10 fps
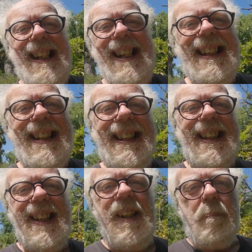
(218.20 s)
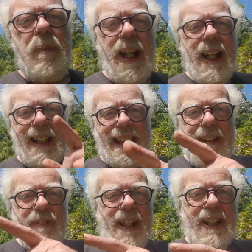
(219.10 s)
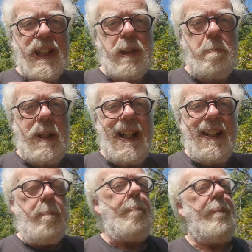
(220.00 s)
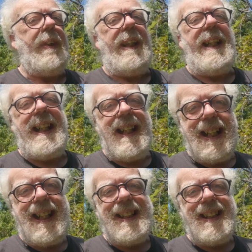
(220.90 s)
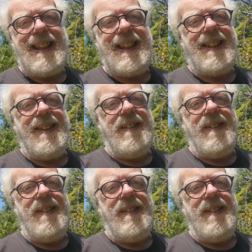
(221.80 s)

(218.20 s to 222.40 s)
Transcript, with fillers: and give it a spin. It is